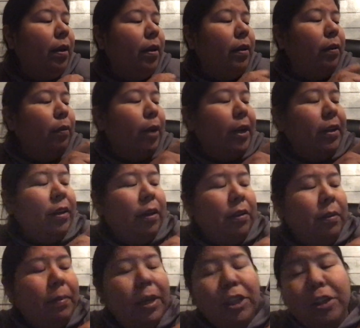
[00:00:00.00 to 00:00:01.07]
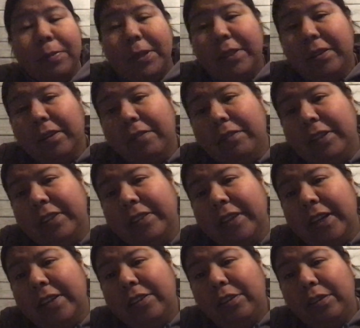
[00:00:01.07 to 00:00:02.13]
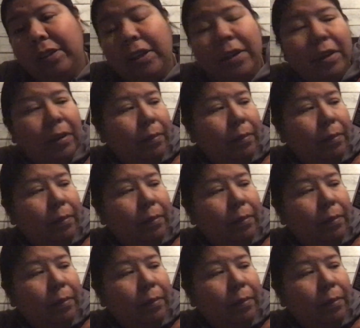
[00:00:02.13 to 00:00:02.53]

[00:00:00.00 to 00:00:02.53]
write down the measurements of the size you think